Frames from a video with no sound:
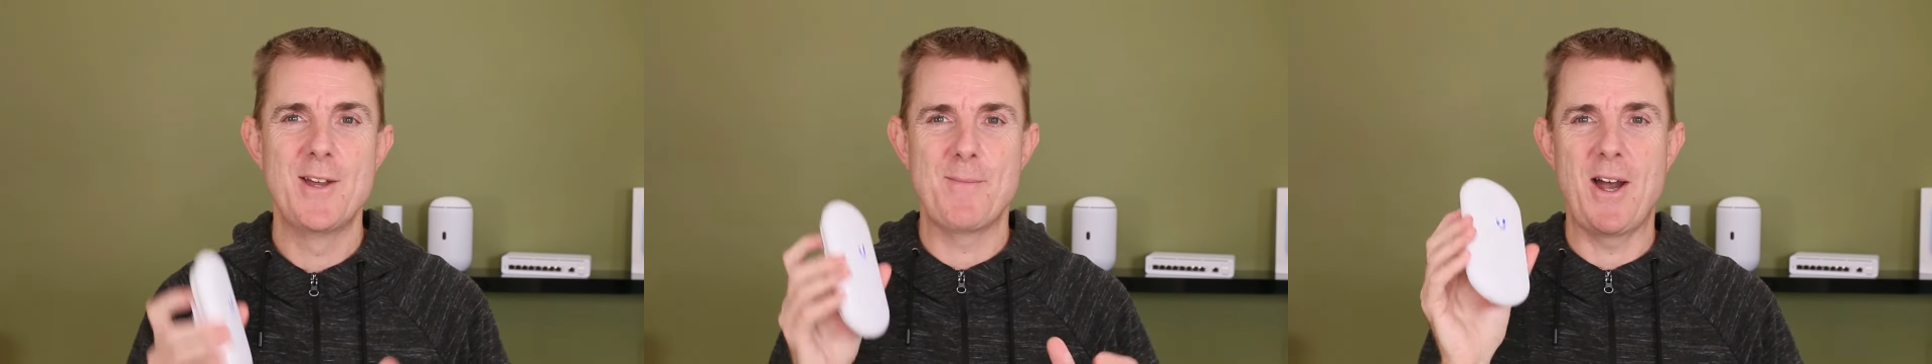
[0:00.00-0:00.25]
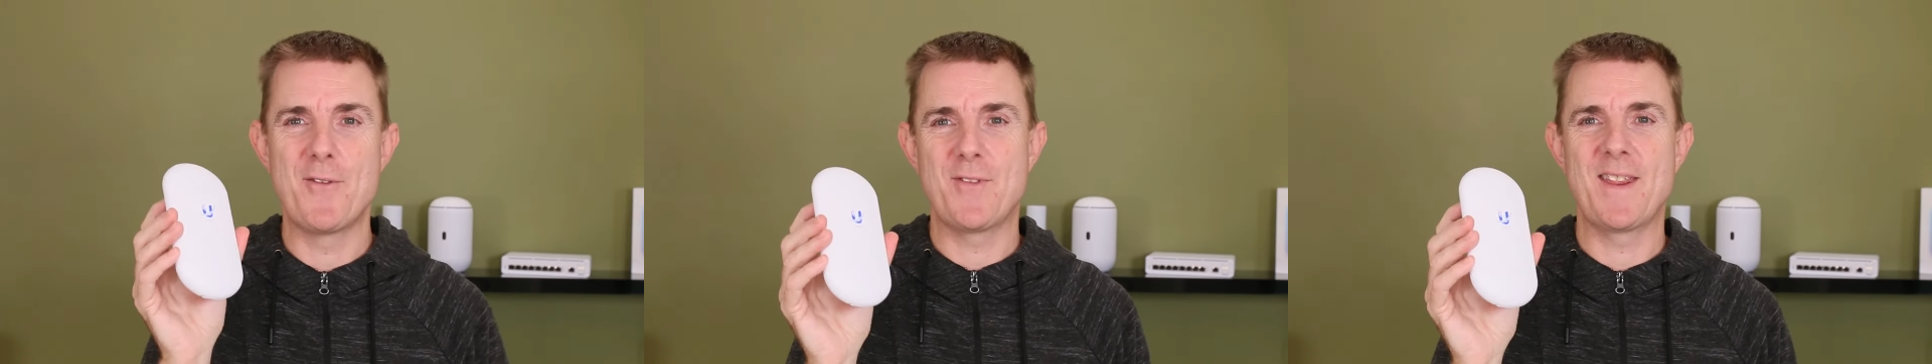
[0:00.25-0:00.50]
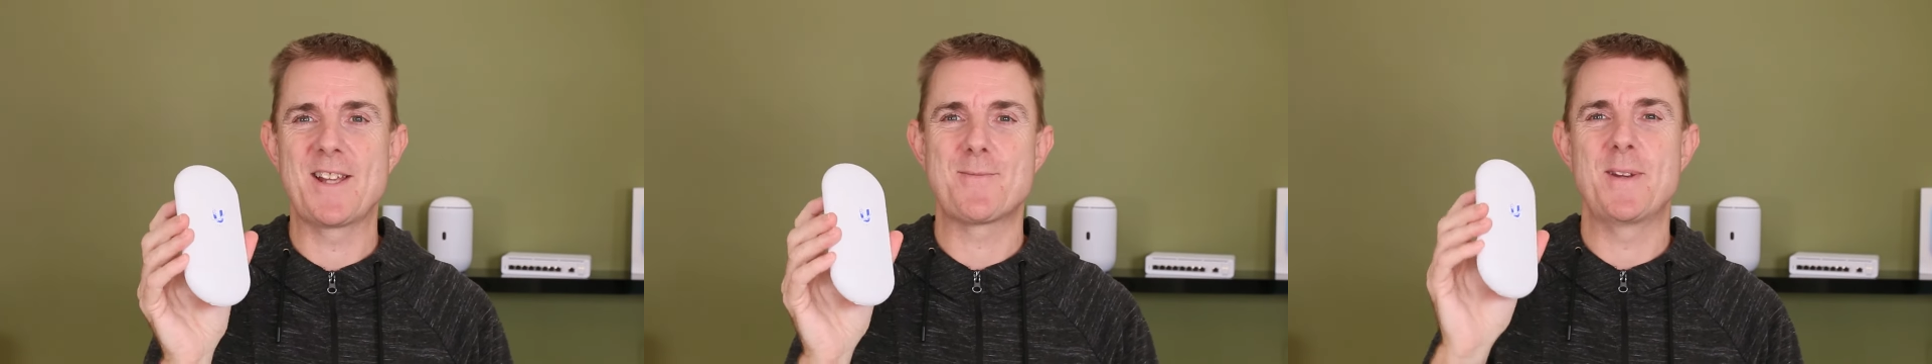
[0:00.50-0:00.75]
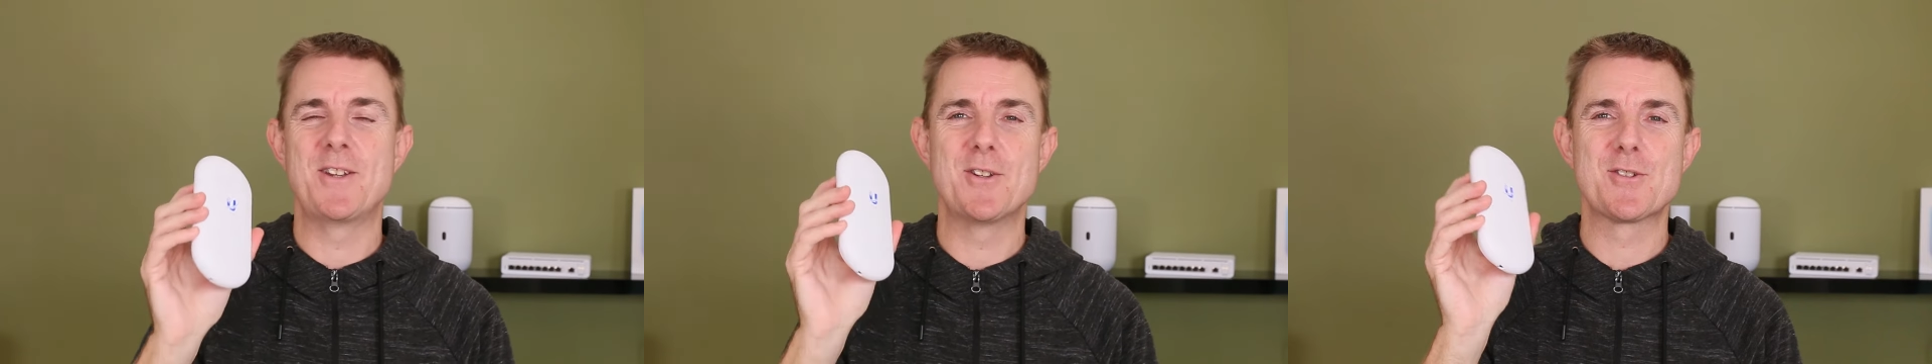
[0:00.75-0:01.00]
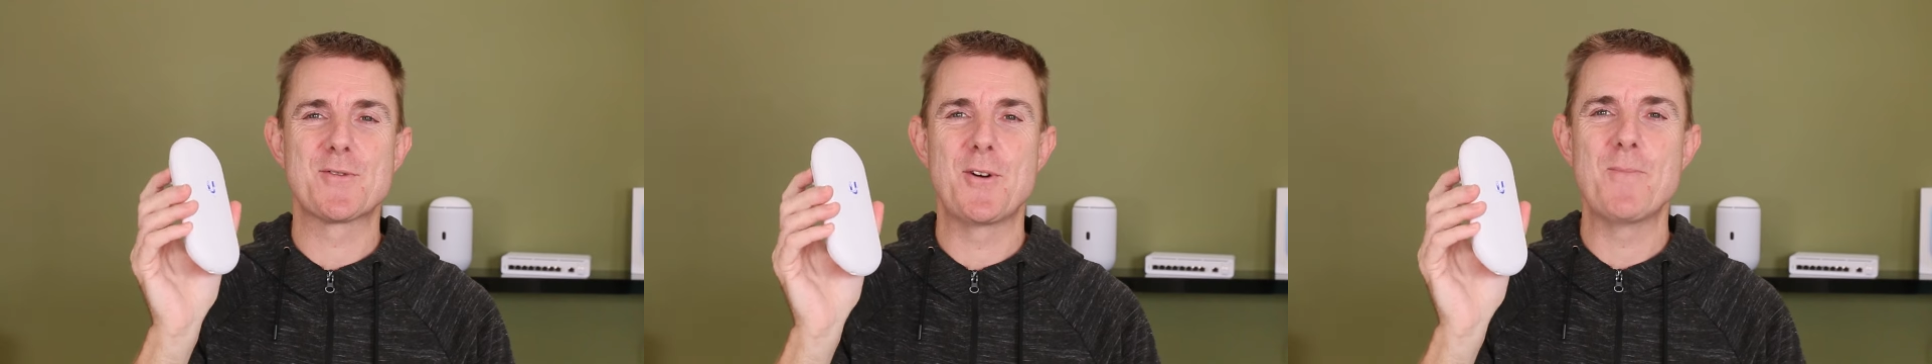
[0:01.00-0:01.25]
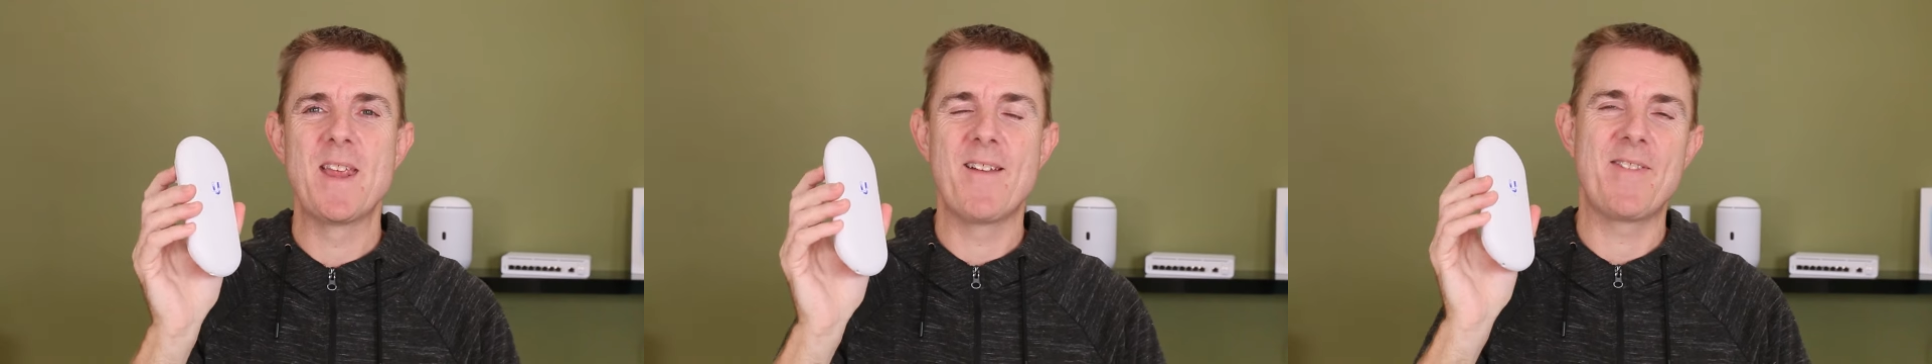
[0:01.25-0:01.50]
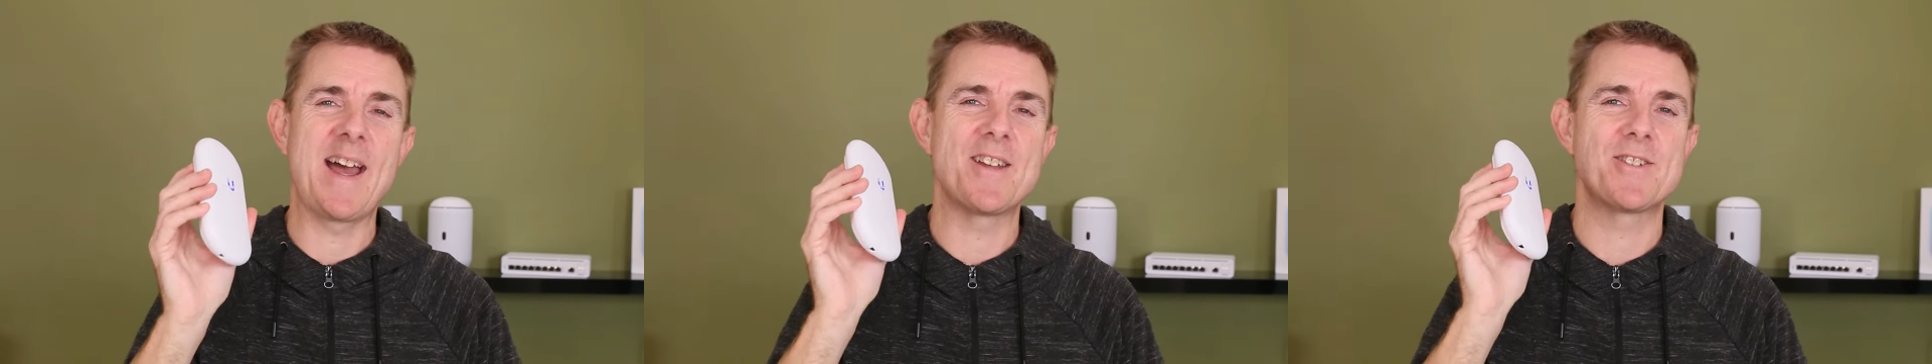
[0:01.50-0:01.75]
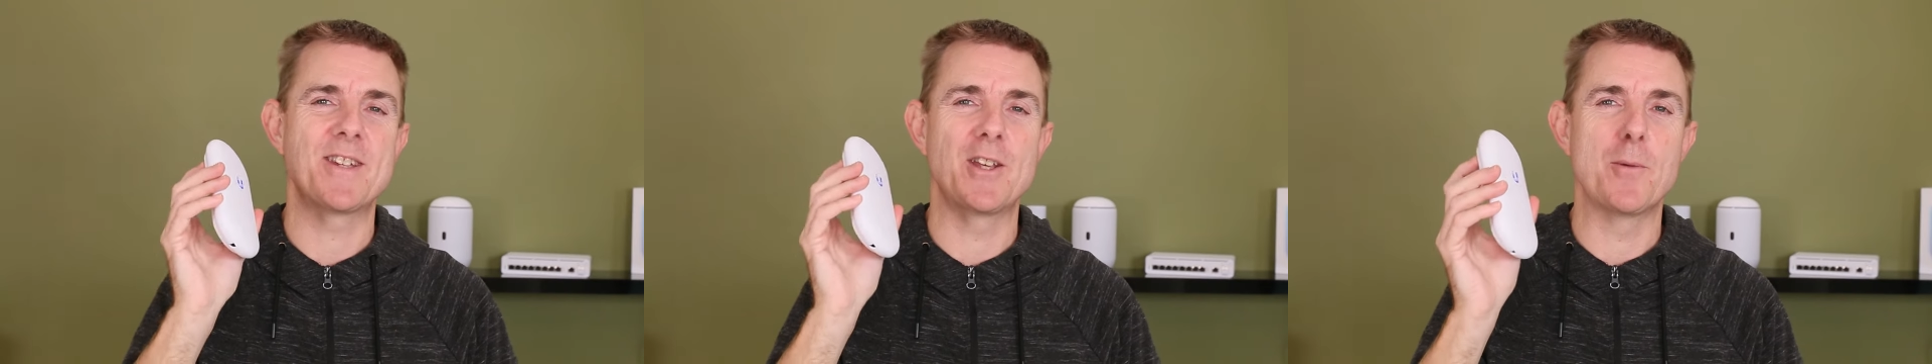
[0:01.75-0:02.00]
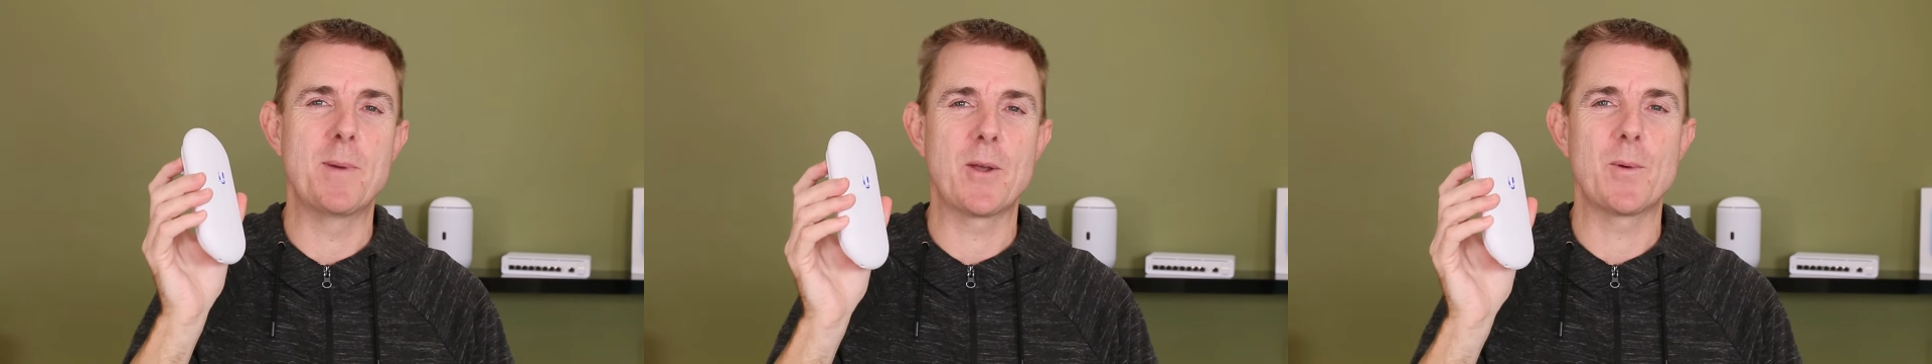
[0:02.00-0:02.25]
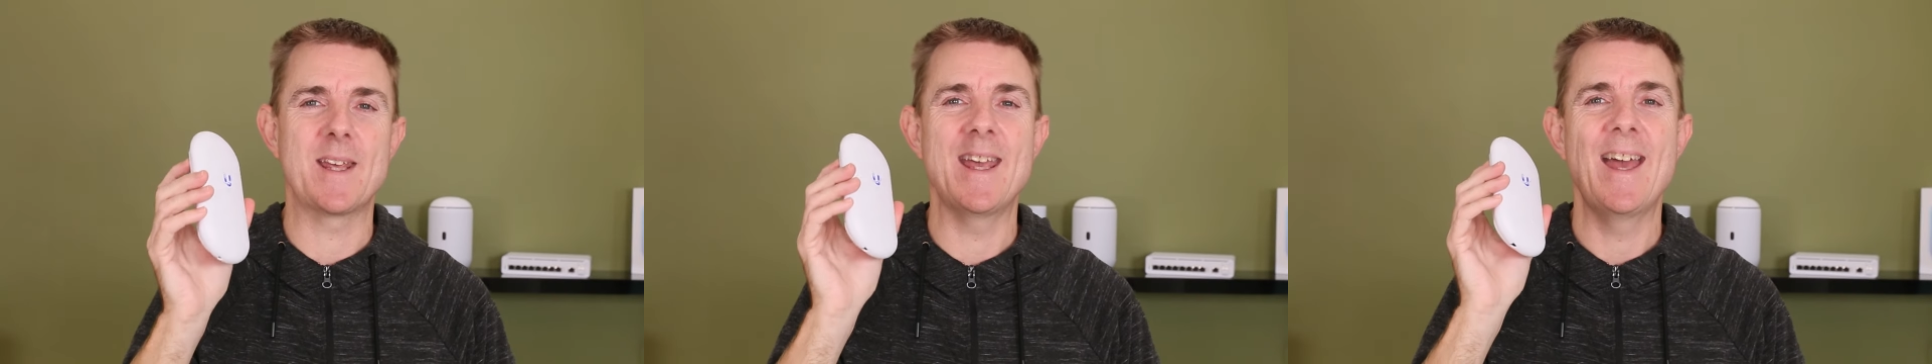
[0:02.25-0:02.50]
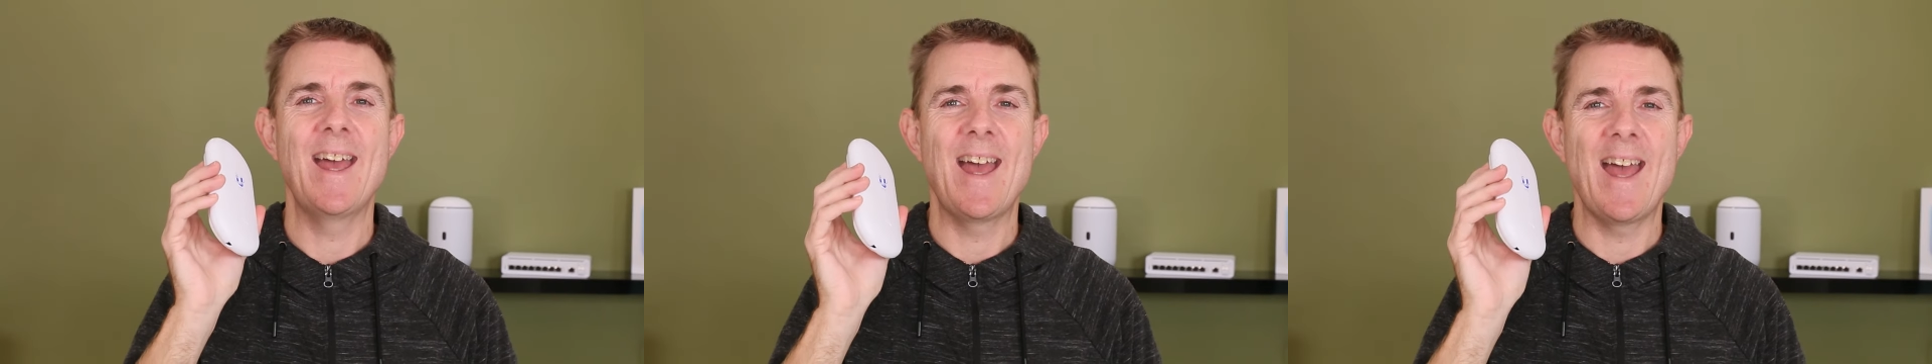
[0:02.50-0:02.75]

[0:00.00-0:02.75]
But hopefully that's been useful. That's the Ubiquiti